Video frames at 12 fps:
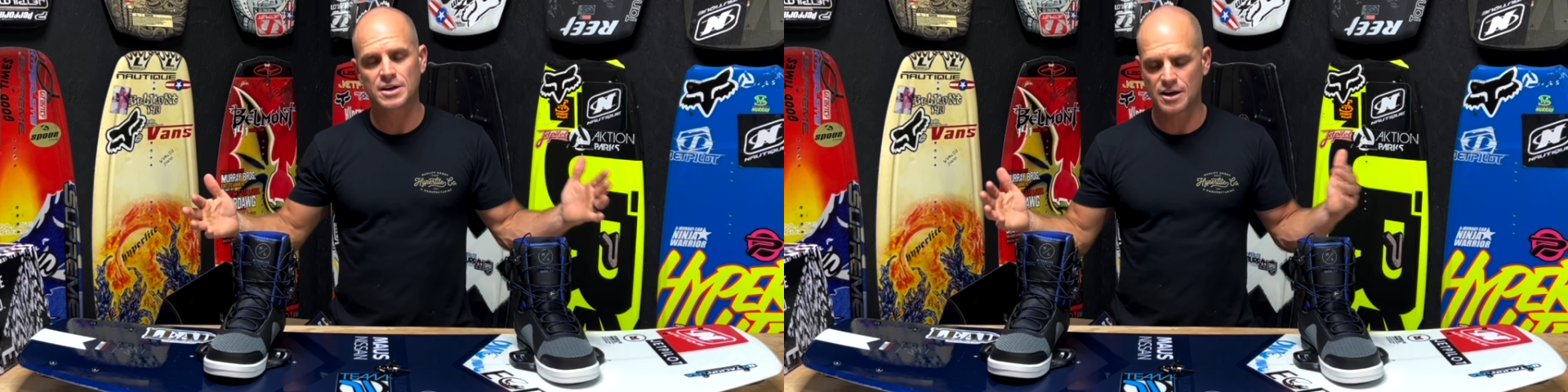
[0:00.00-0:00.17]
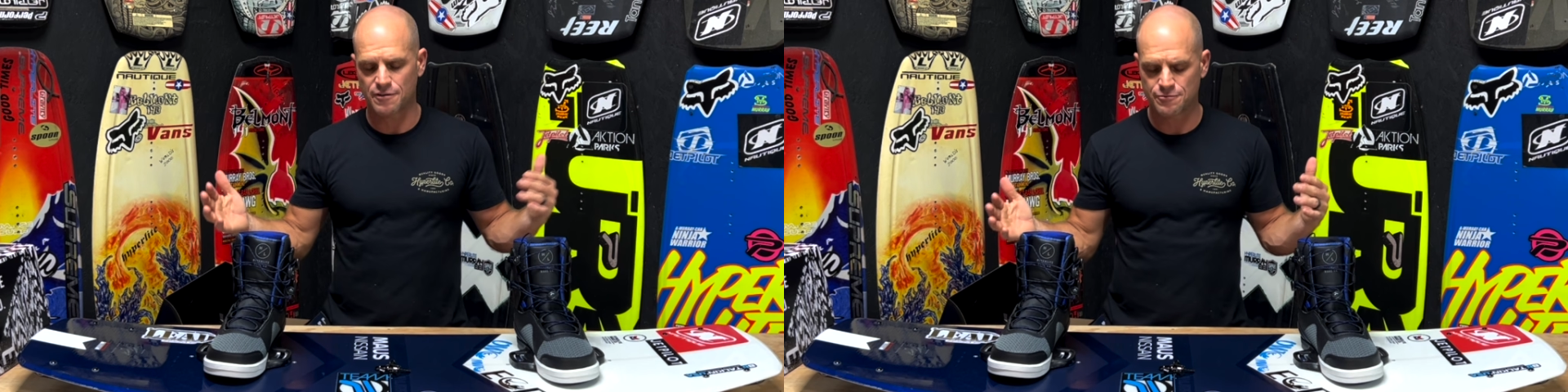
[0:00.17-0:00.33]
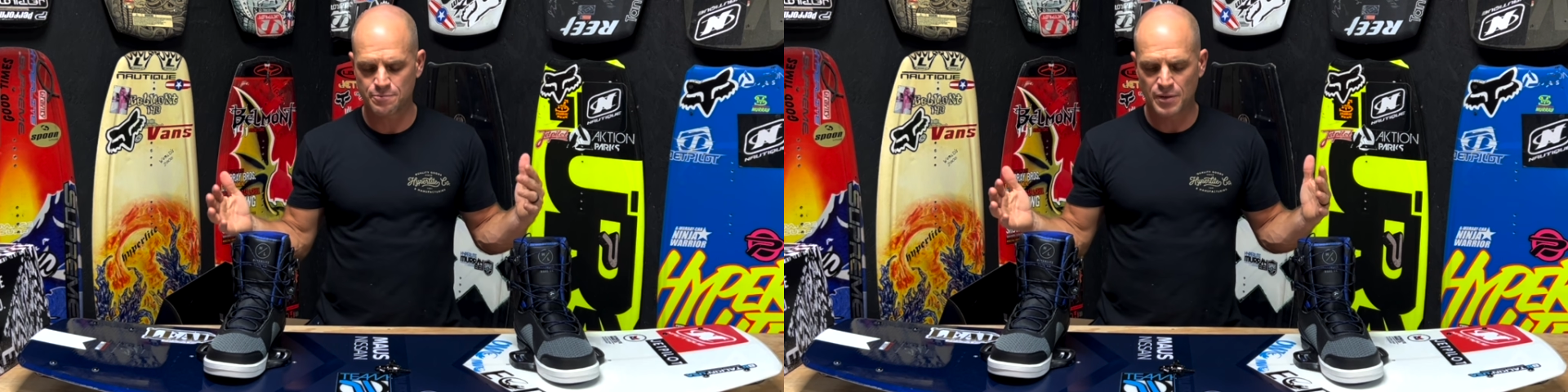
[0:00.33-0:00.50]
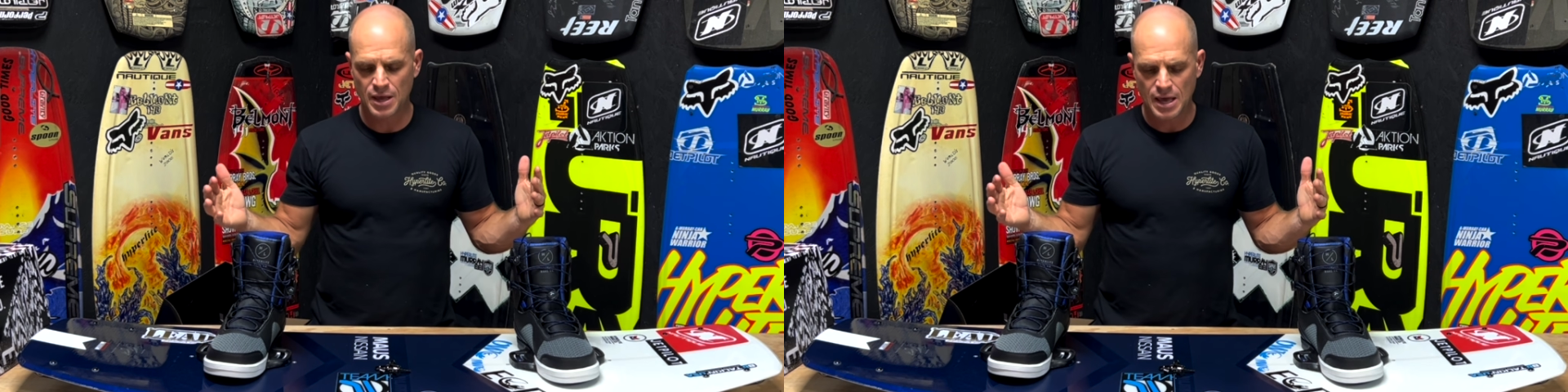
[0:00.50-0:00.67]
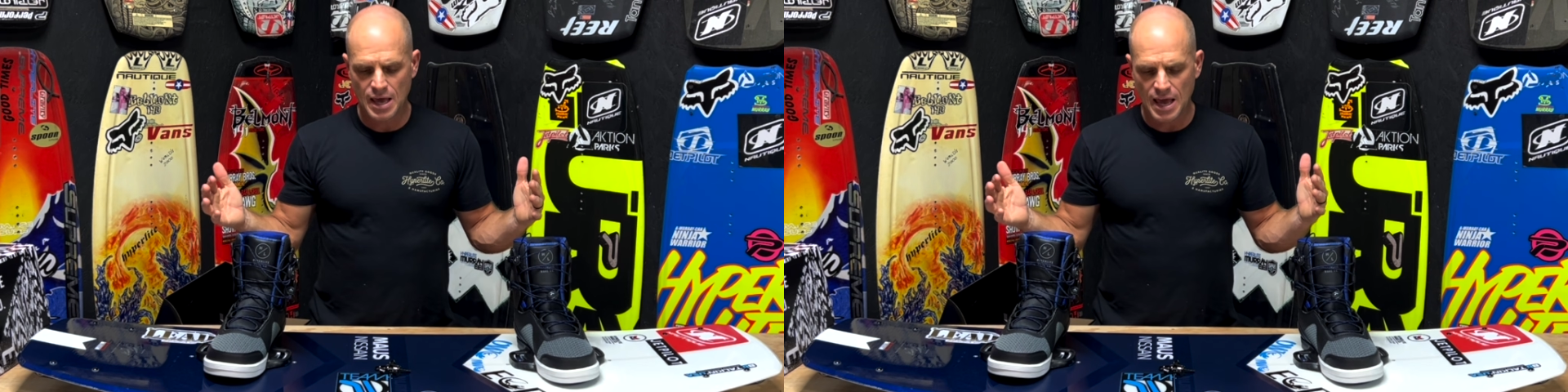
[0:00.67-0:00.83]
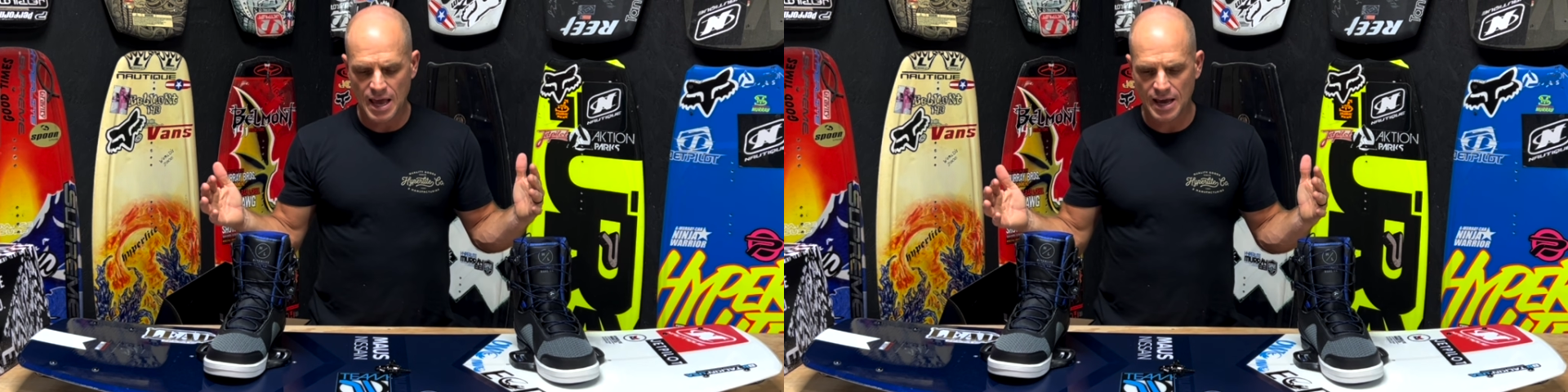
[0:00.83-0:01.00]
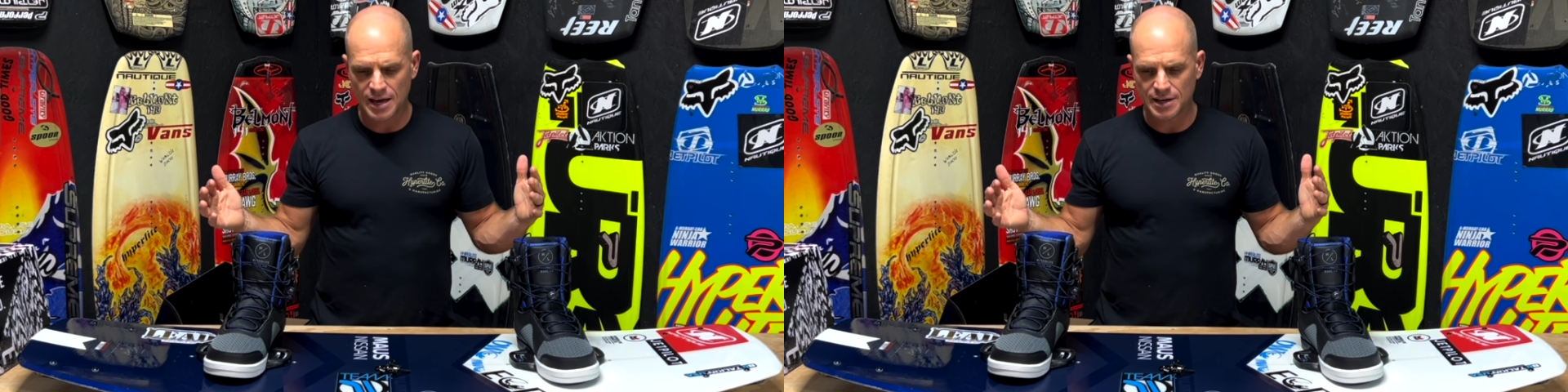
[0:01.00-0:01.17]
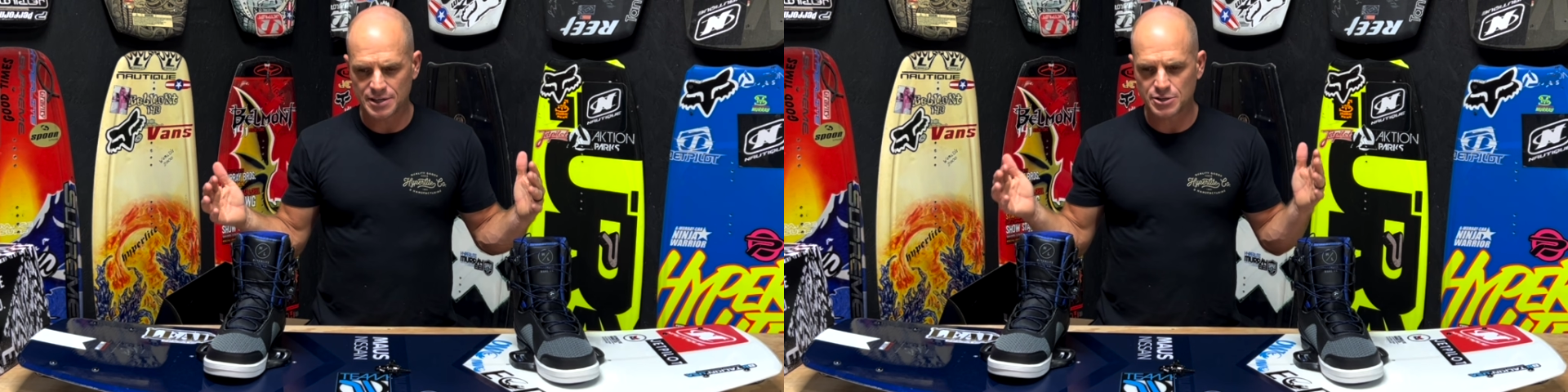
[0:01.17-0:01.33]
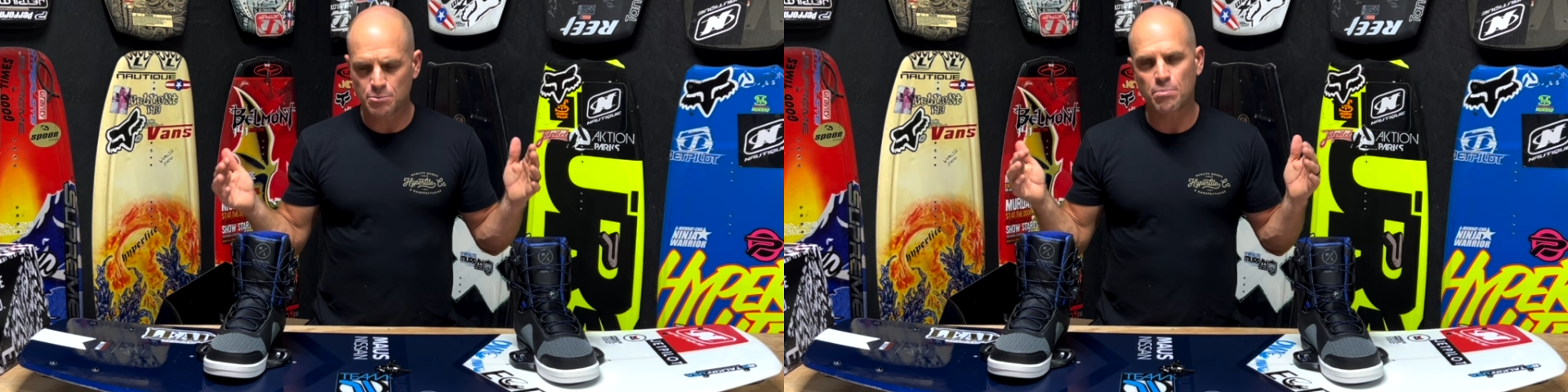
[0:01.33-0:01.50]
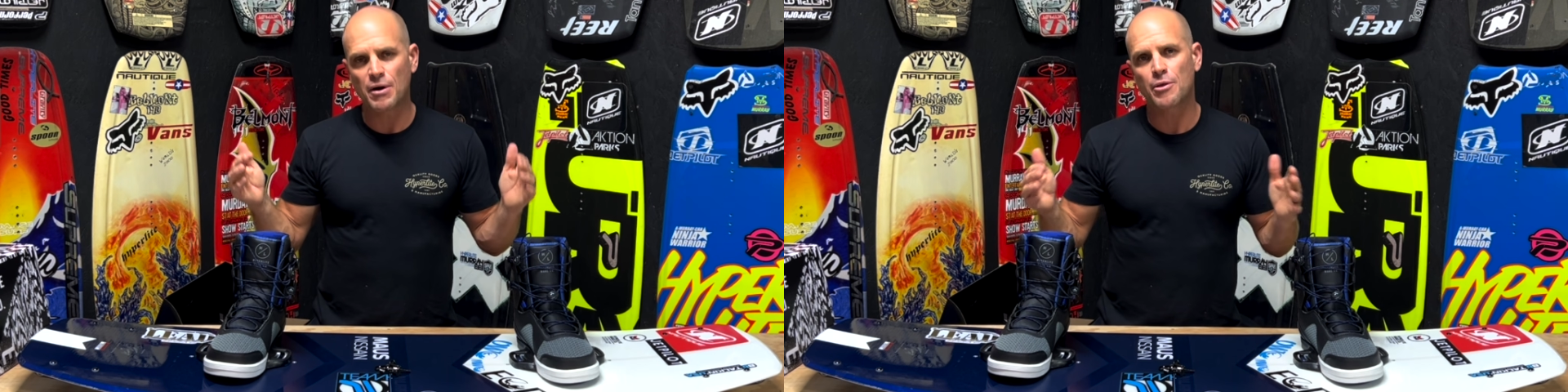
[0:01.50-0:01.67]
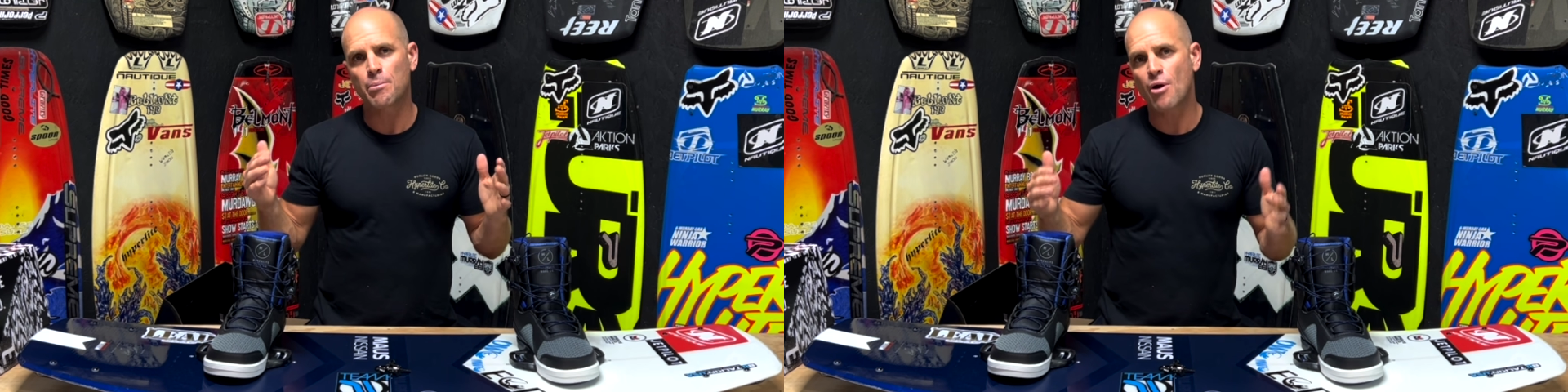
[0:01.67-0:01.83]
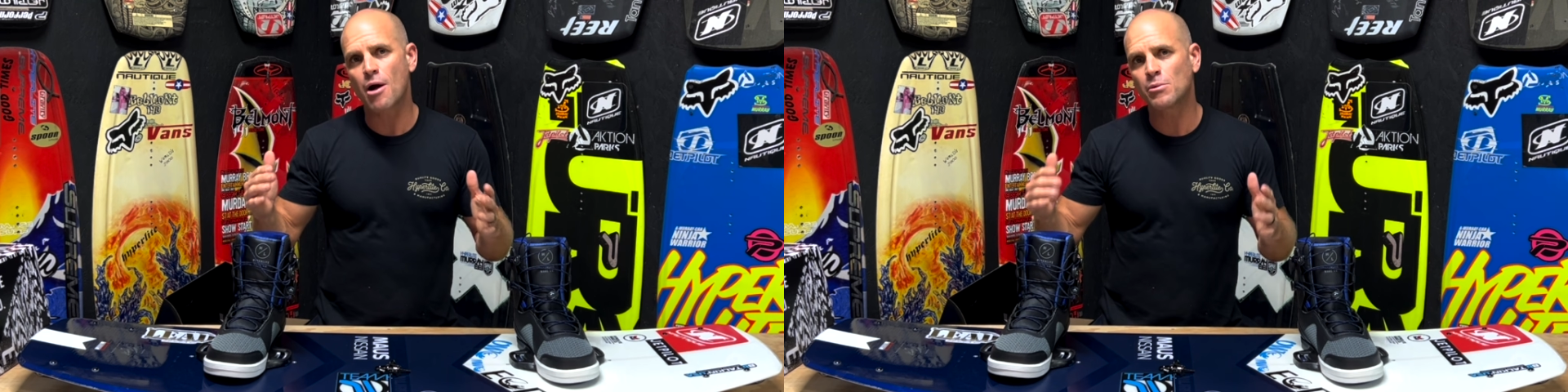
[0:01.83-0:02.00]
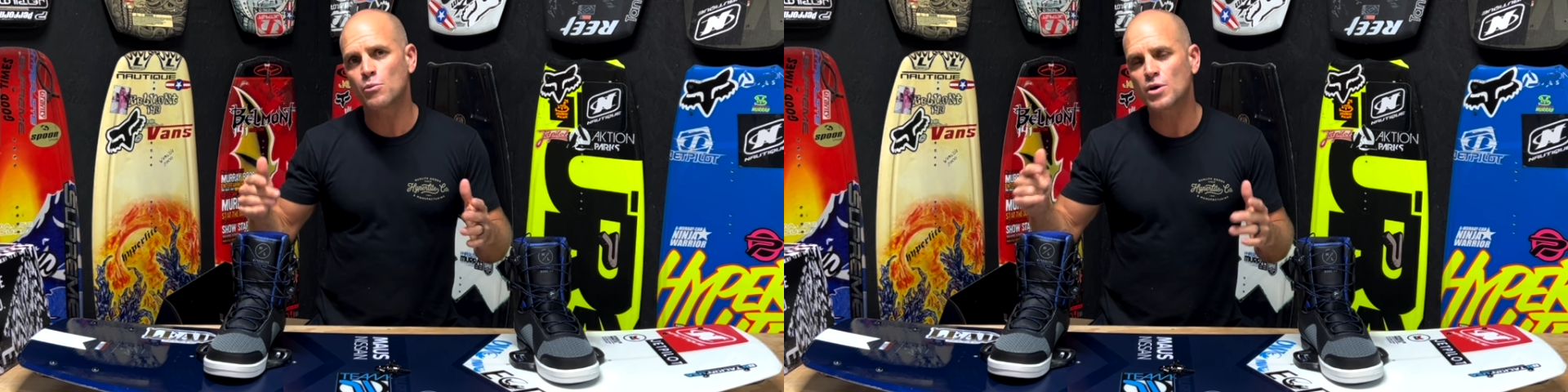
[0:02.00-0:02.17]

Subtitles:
enough. But the problem